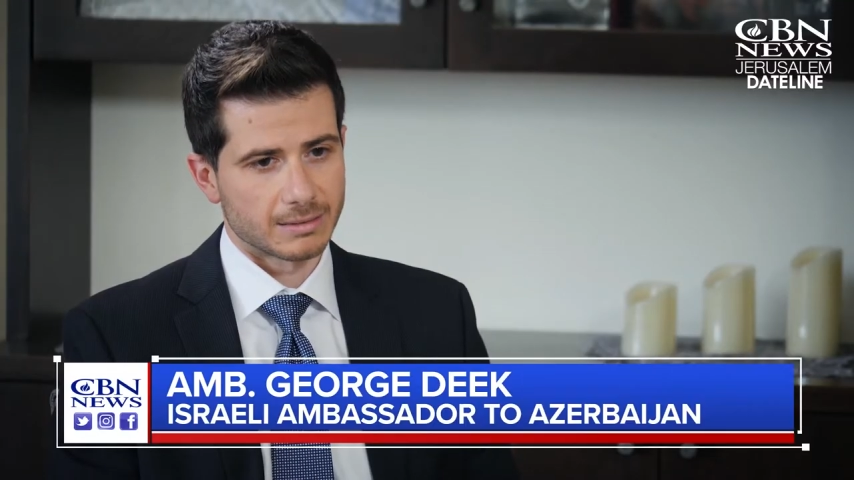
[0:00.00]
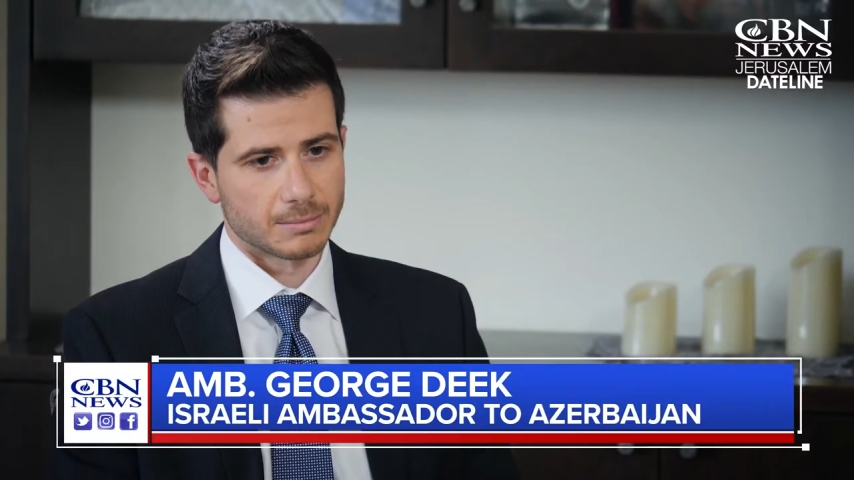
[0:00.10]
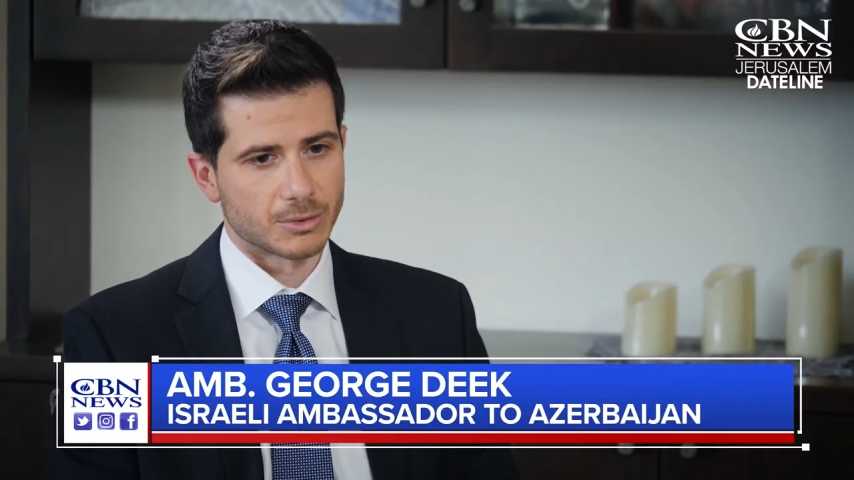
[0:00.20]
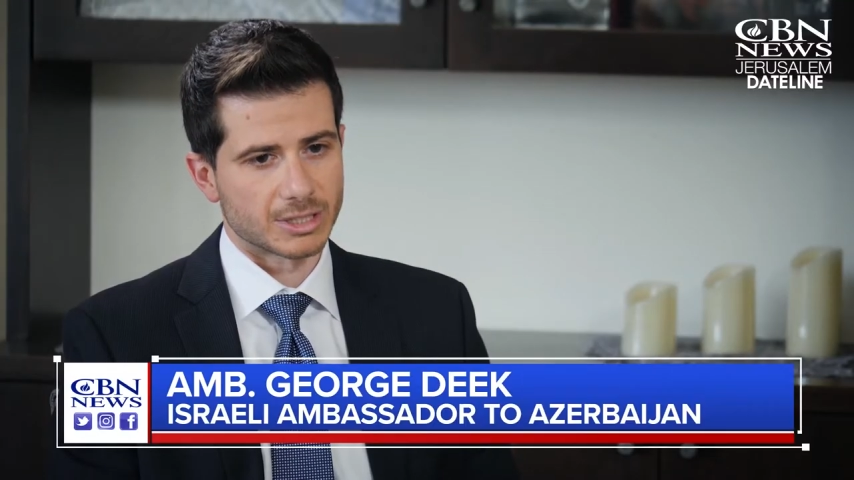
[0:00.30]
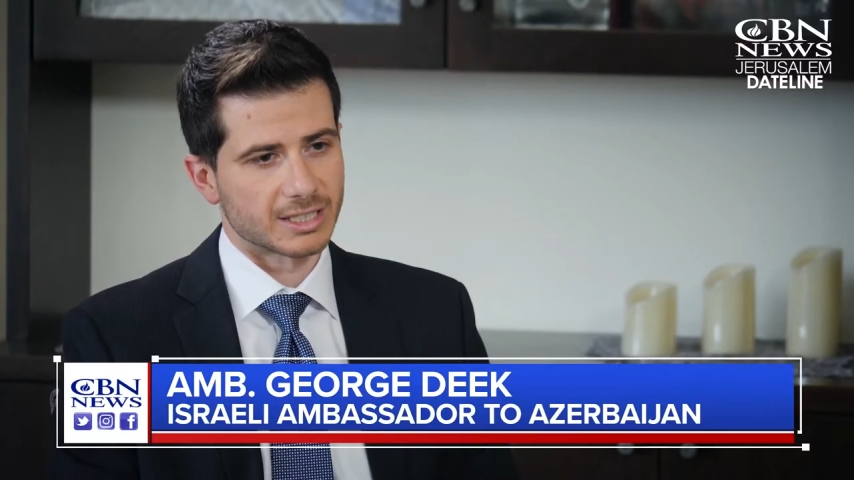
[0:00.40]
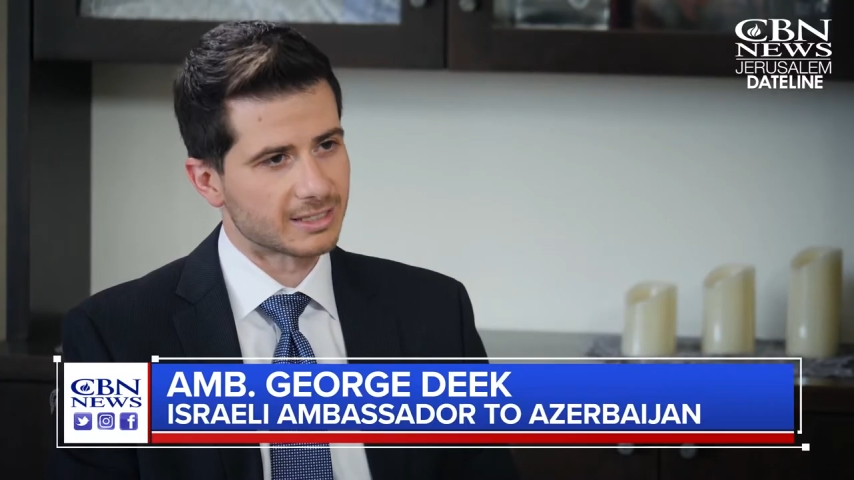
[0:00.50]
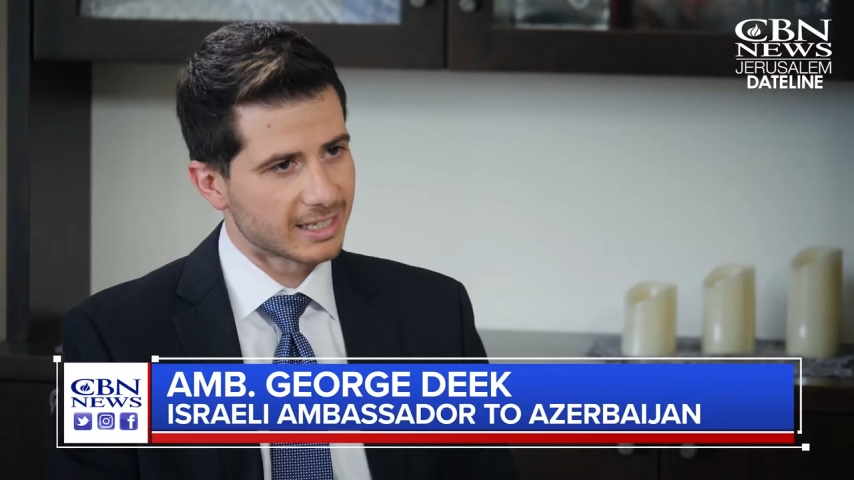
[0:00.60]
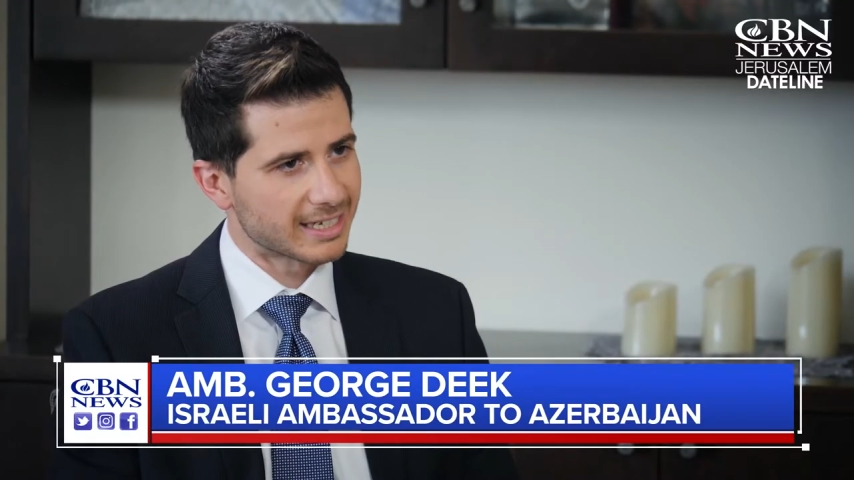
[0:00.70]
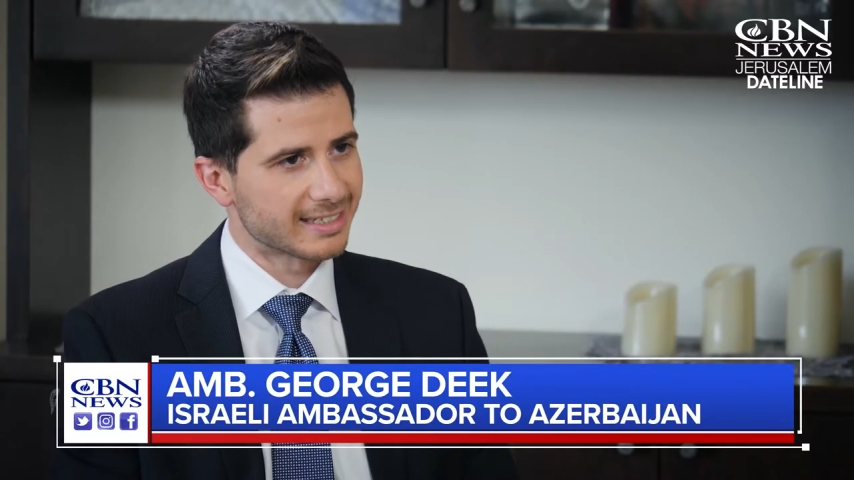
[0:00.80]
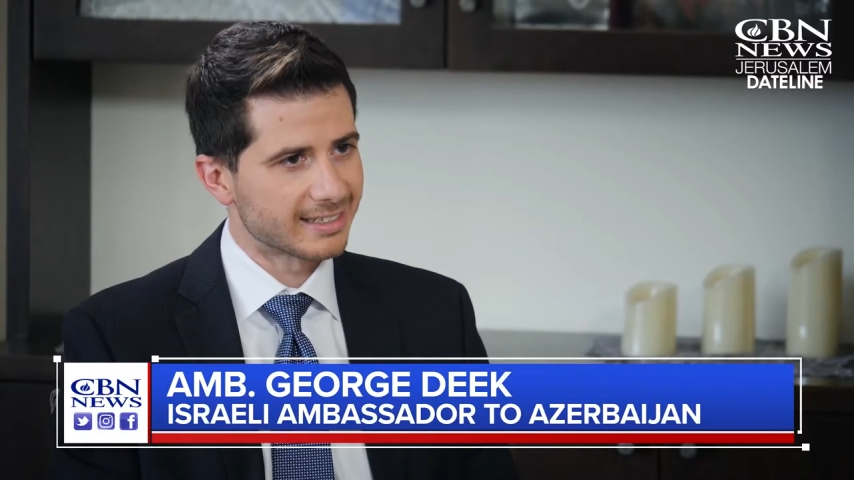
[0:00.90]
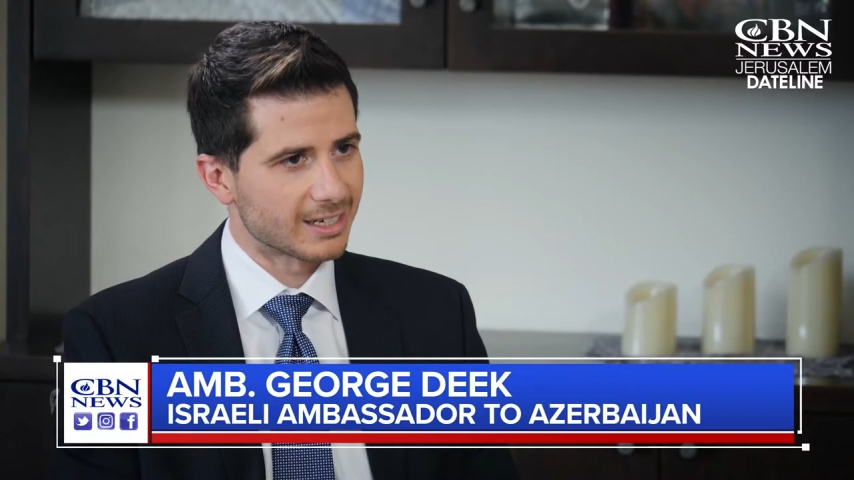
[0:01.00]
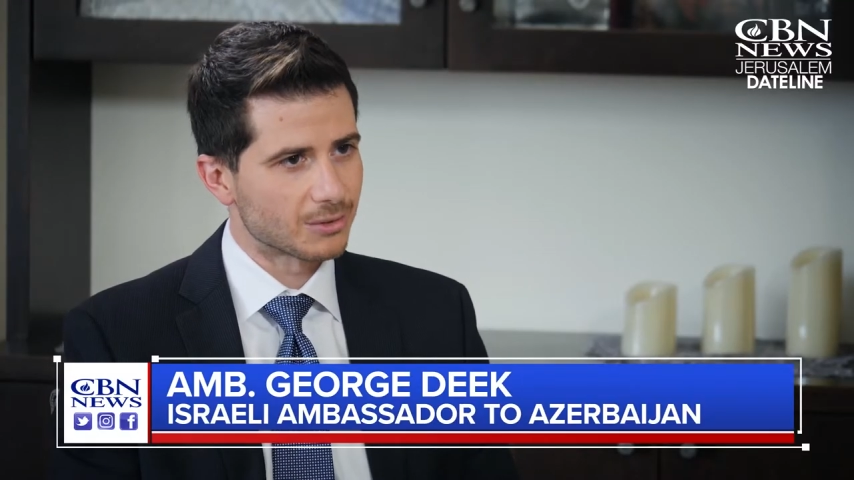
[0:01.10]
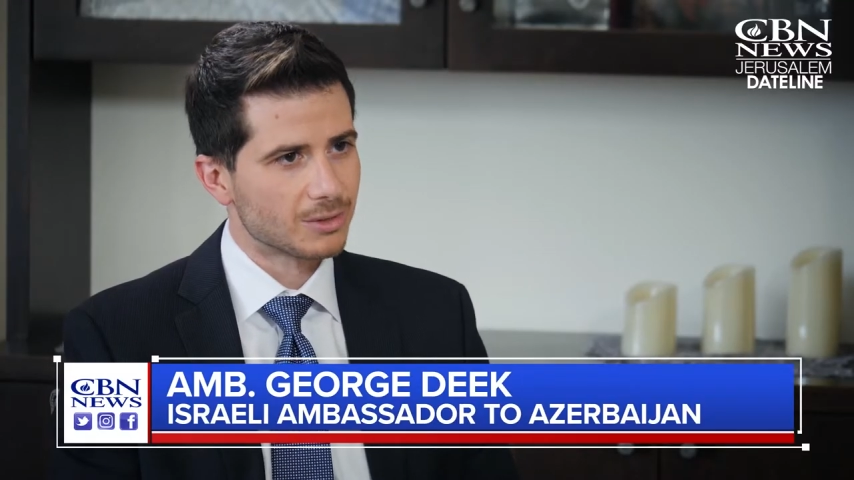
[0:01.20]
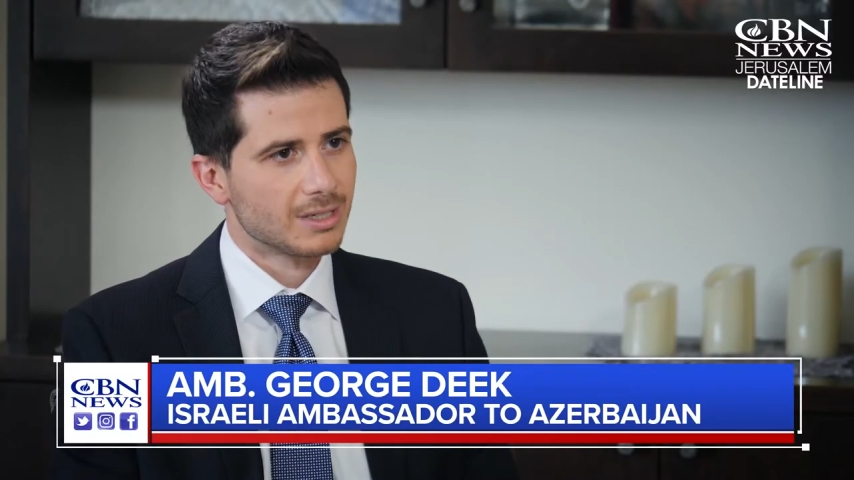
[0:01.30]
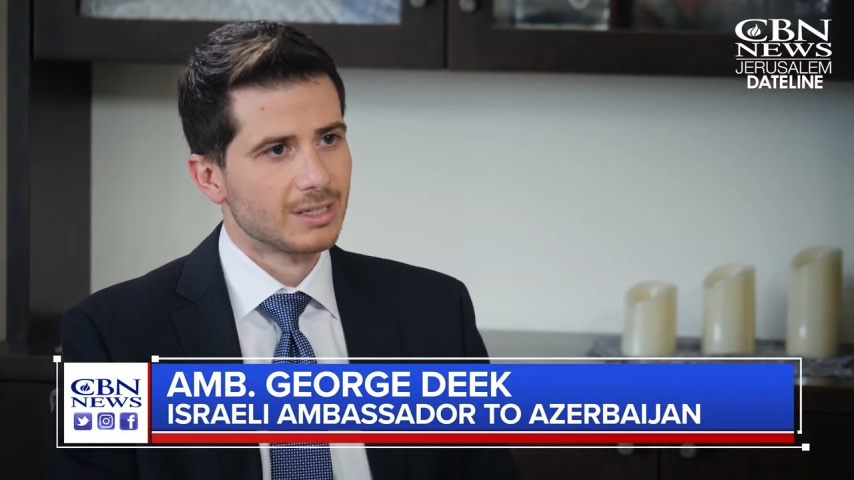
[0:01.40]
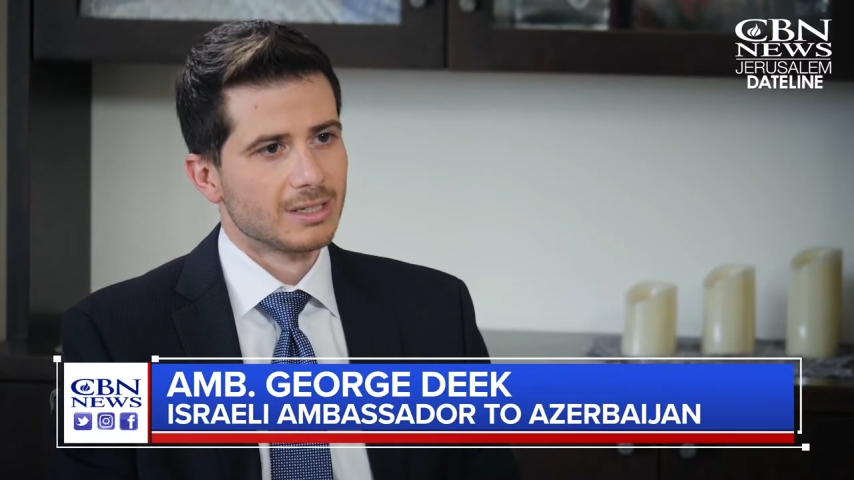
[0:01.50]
more than a decade now